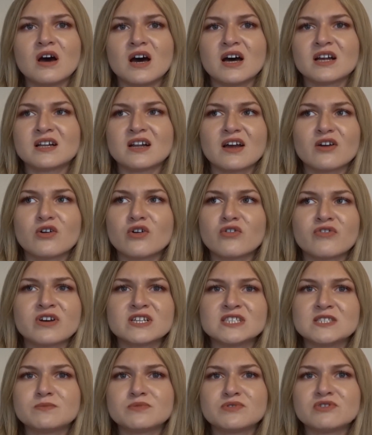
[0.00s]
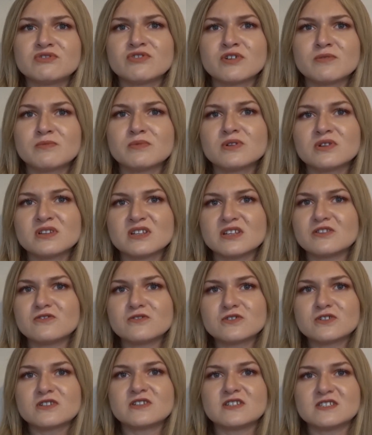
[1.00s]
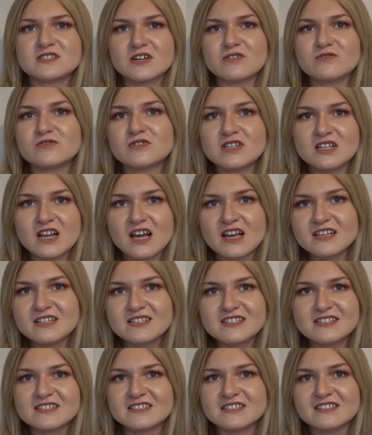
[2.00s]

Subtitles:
and I got Raspberry Ripple and it sounded nice,